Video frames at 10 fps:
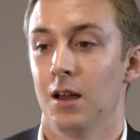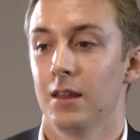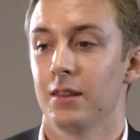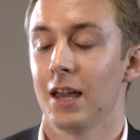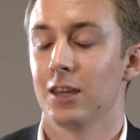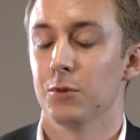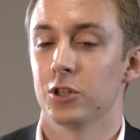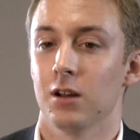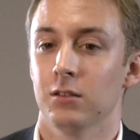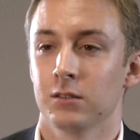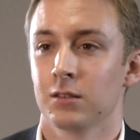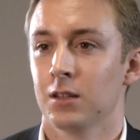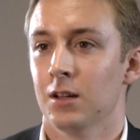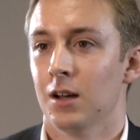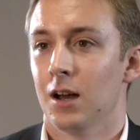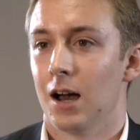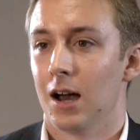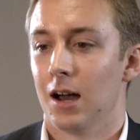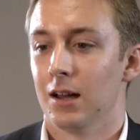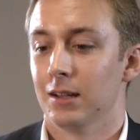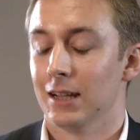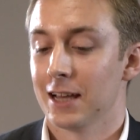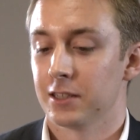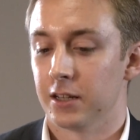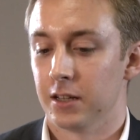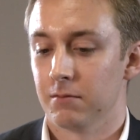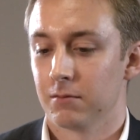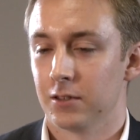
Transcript: Thank you, Michelle. Lastly,